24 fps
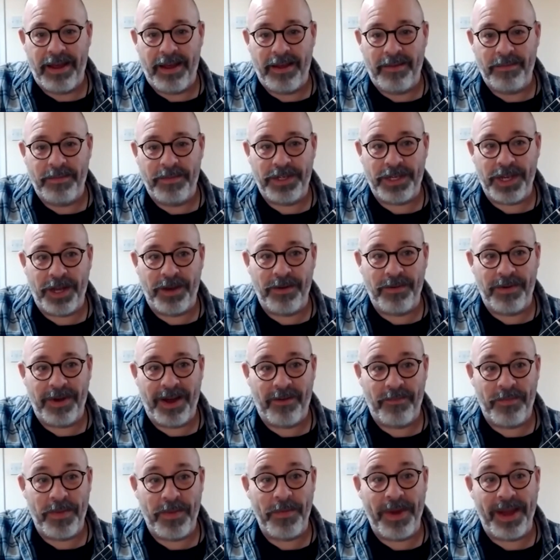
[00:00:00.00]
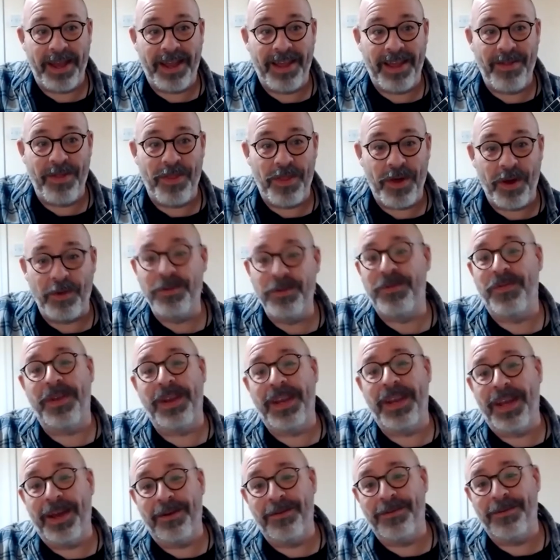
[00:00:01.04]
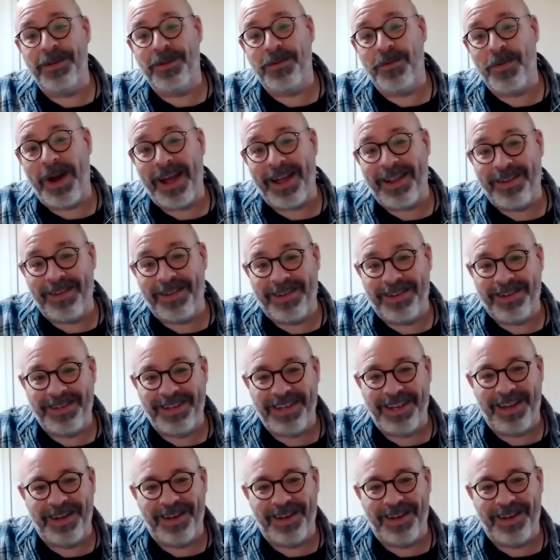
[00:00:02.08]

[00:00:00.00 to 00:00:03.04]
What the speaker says: So I've been making those videos as well. So